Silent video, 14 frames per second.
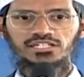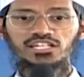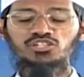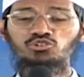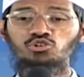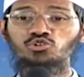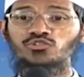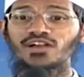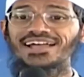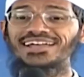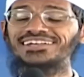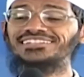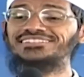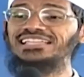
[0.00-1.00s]
he should try
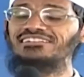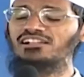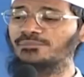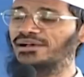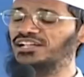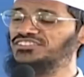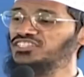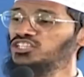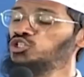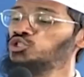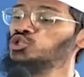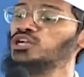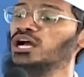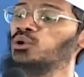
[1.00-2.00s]
his level best
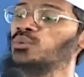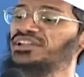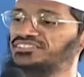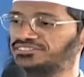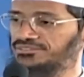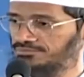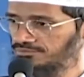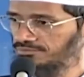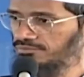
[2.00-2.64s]
to convince.